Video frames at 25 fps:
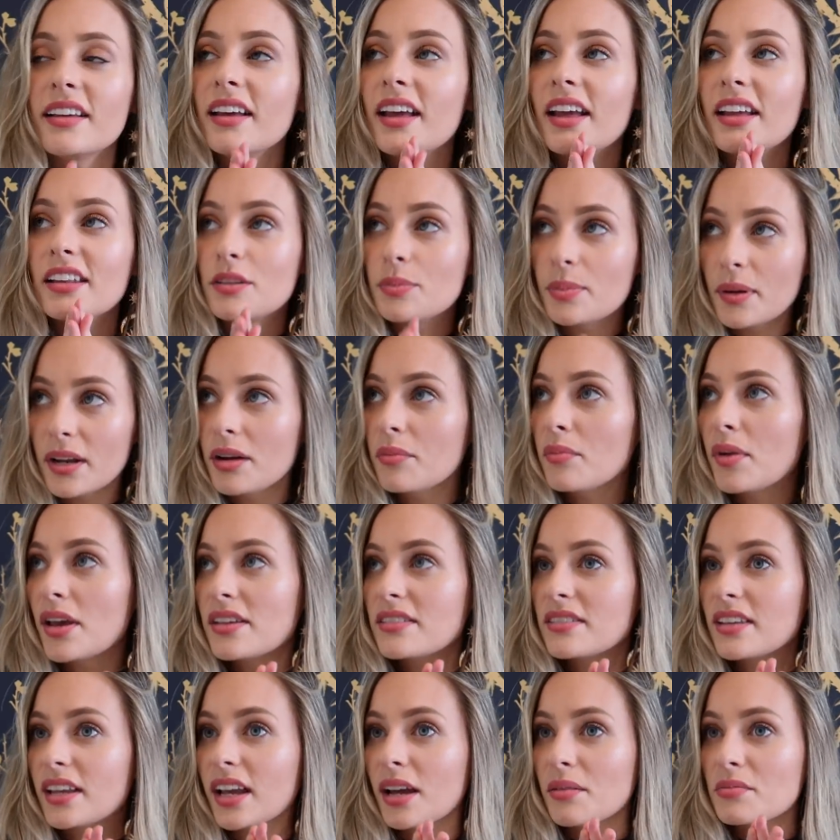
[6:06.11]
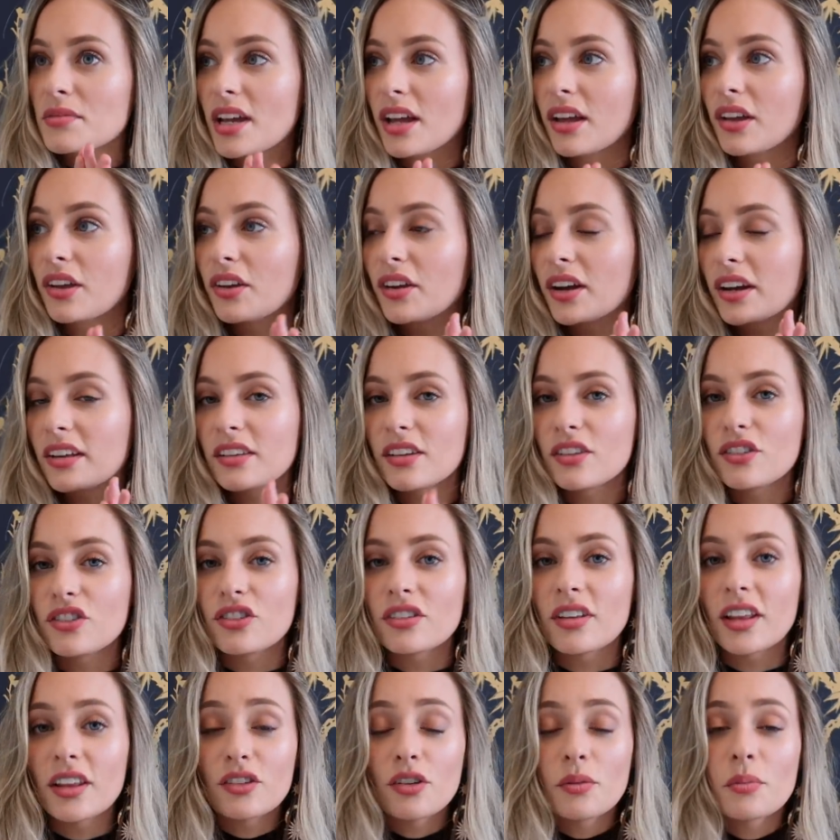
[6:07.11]
It's been amazing, I'm telling you guys.
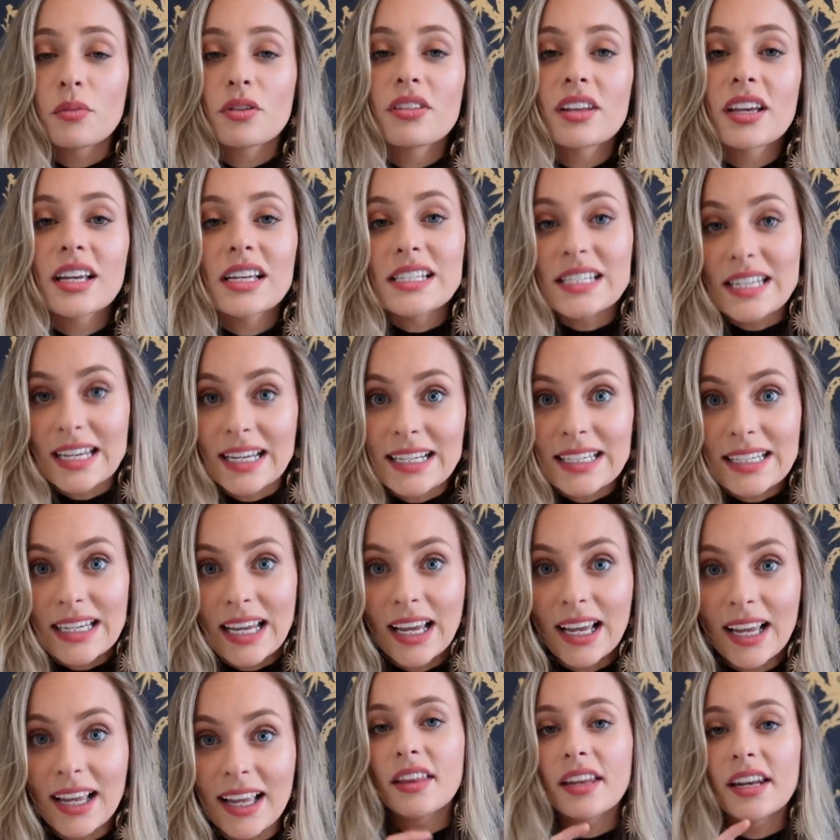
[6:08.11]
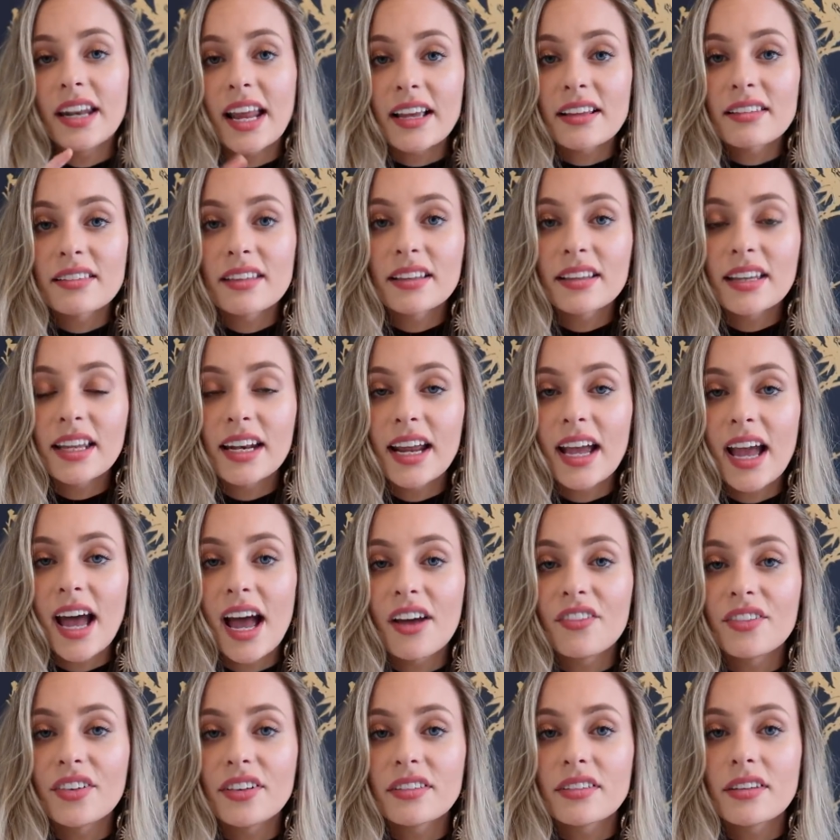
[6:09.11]
It's almost like addicting. The next thing that I
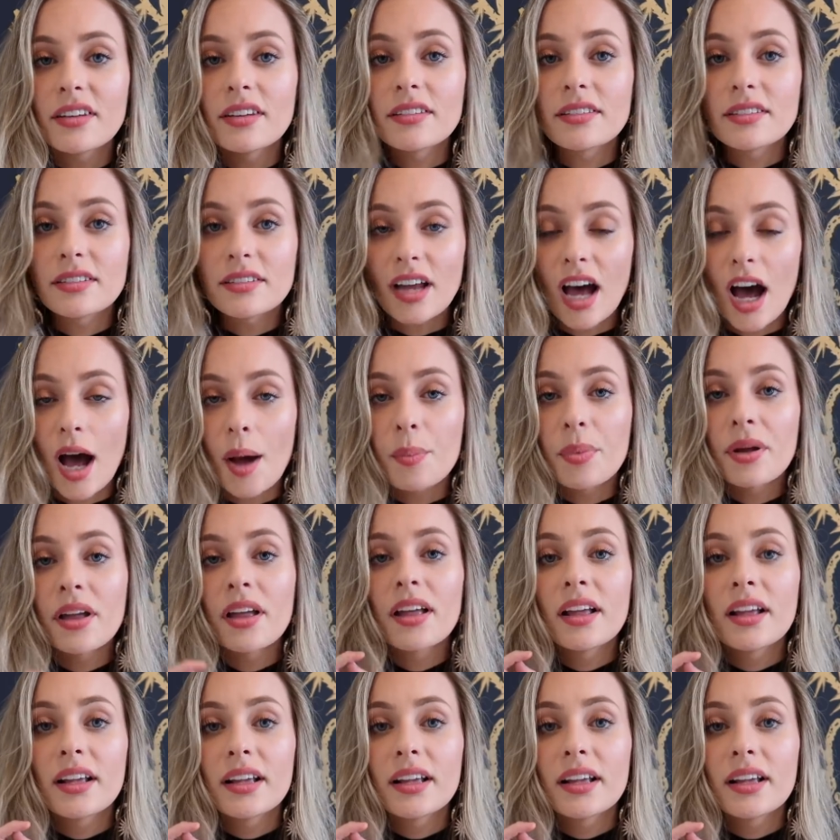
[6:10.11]
have is to stop